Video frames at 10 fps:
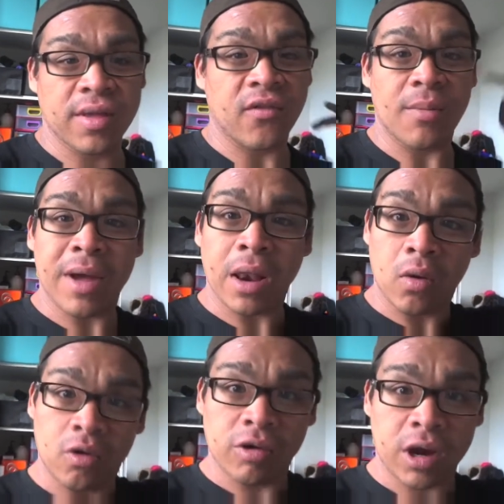I've got my
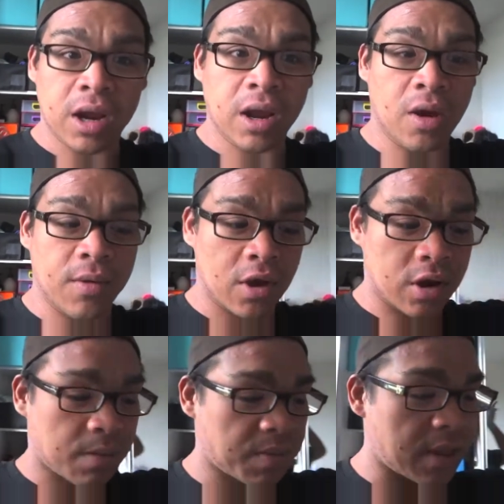laundry going
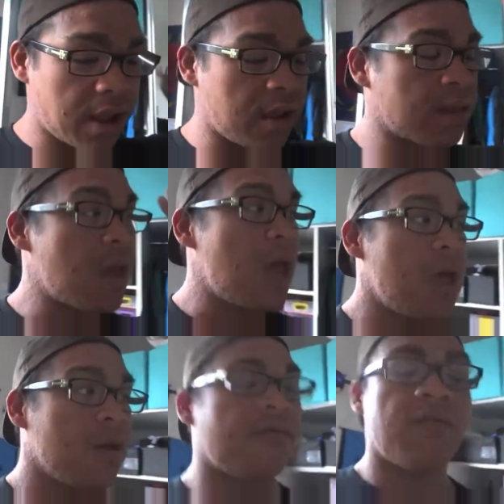on upstairs,
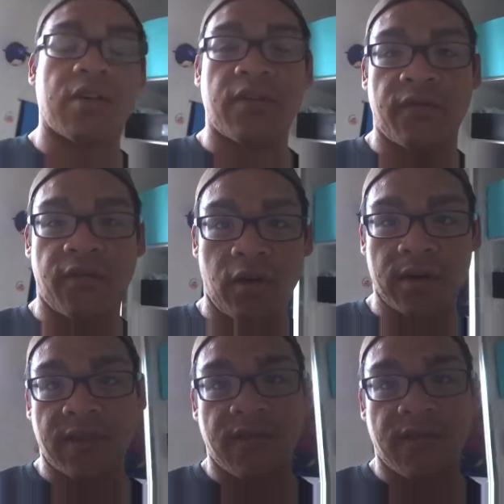floors are